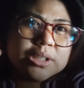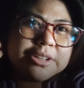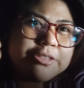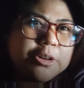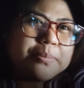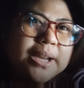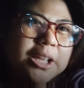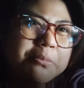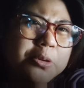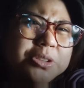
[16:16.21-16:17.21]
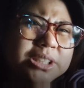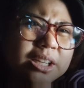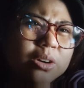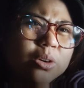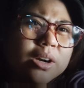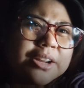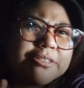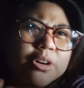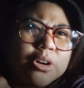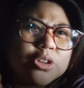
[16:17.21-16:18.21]
if you're playing music or
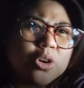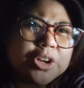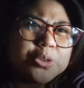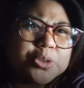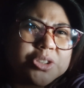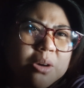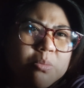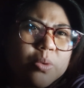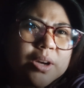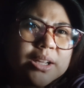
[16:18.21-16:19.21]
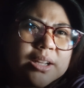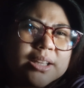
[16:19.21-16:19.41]
if you're talking to someone.